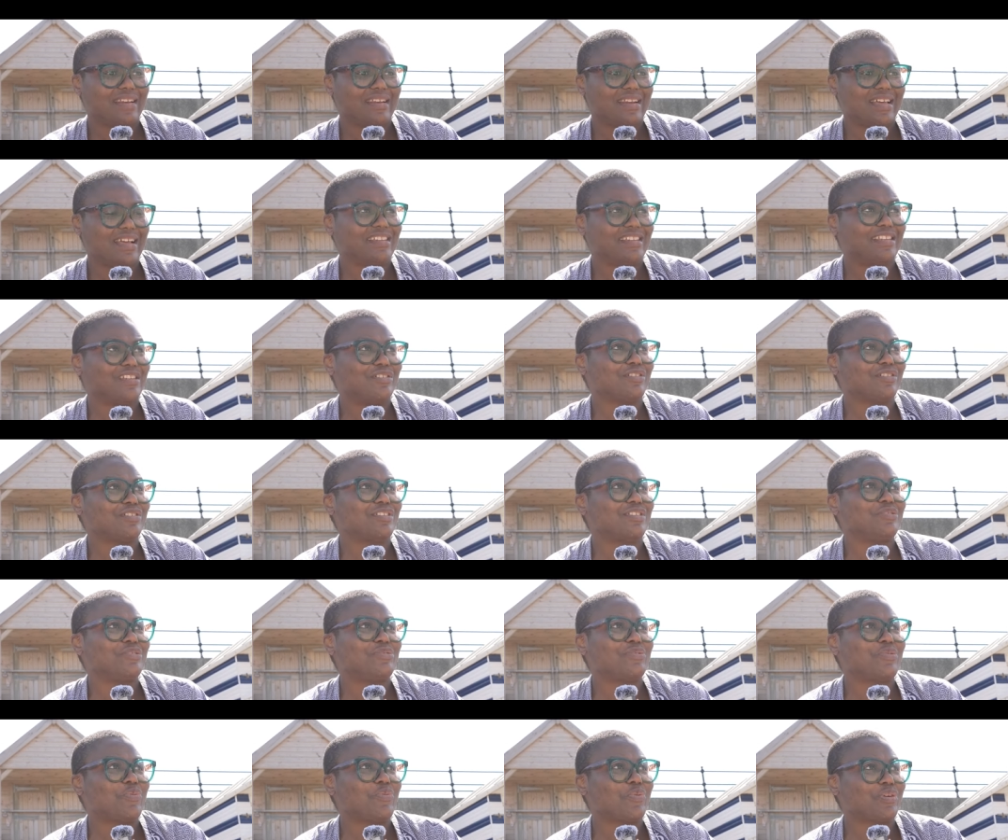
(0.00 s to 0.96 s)
that he
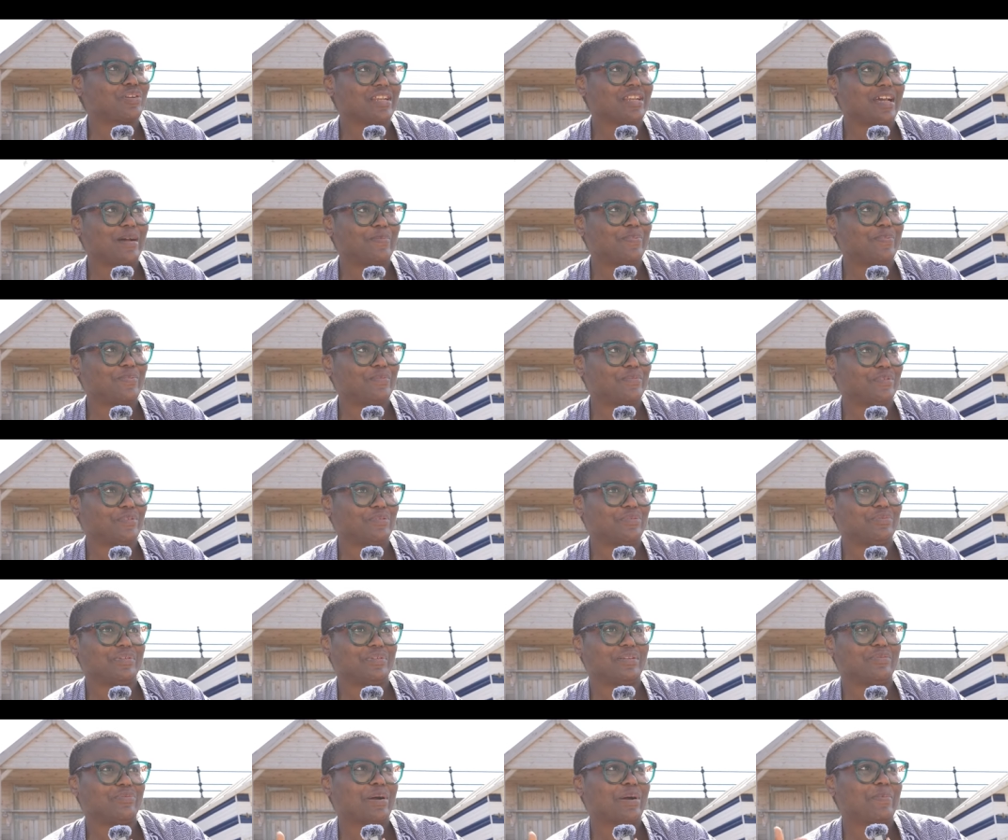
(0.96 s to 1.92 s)
doesn't know what happened
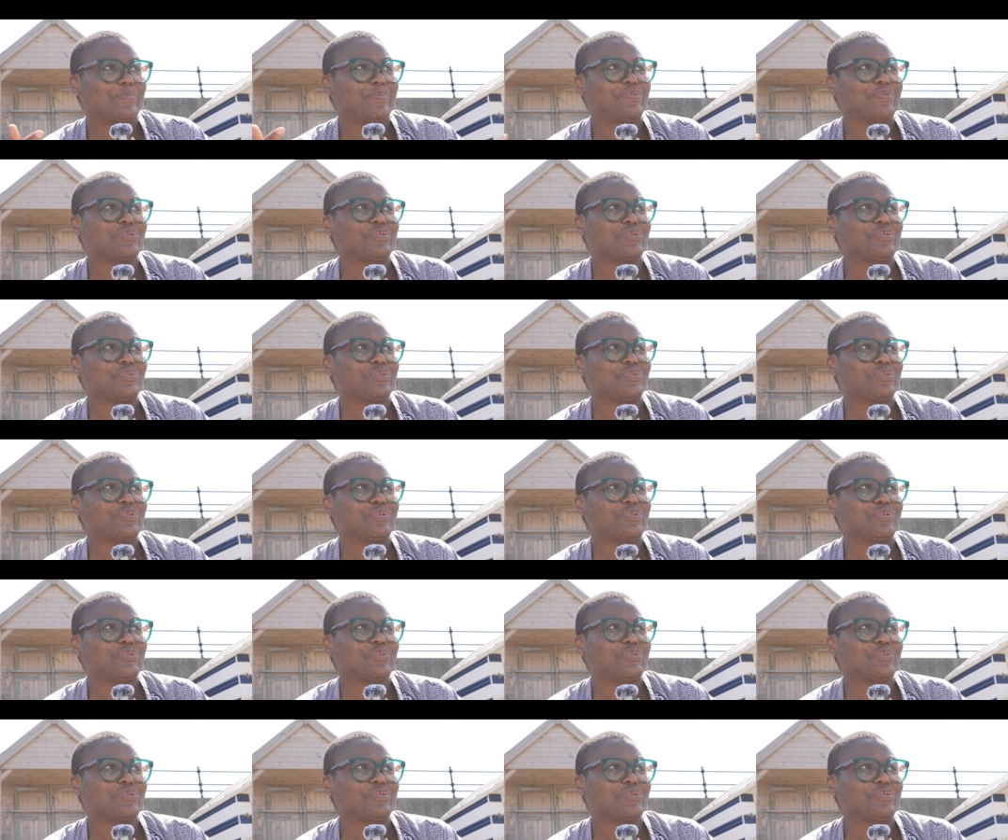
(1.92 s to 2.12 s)
to him,